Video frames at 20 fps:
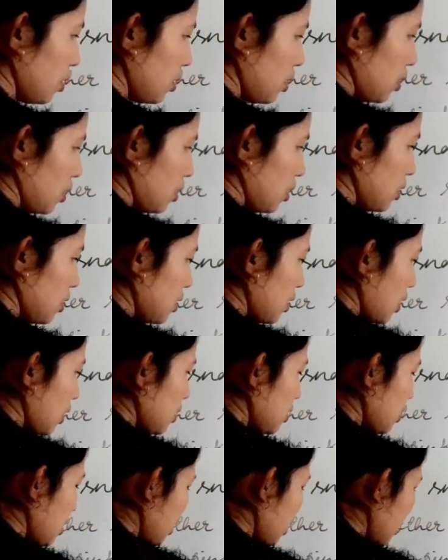the
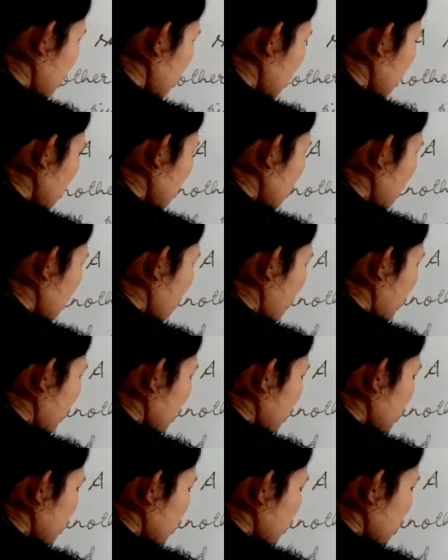result, this is the
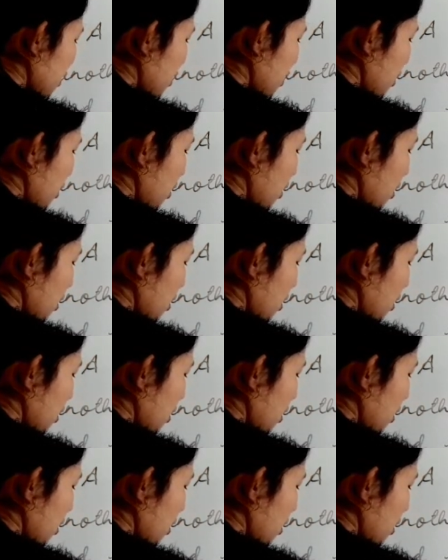parental